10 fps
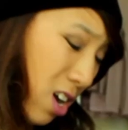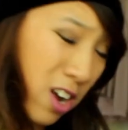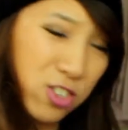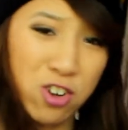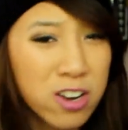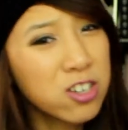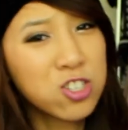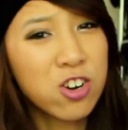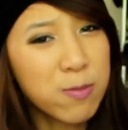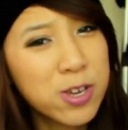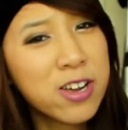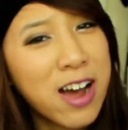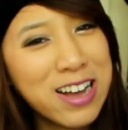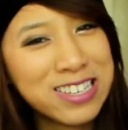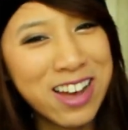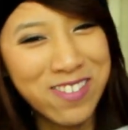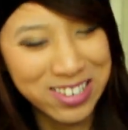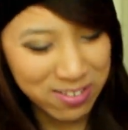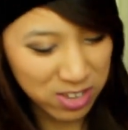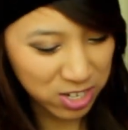I try not to creep you guys out
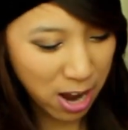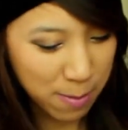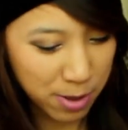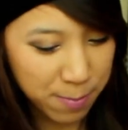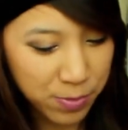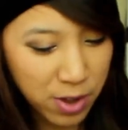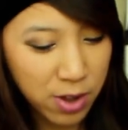most of the time, but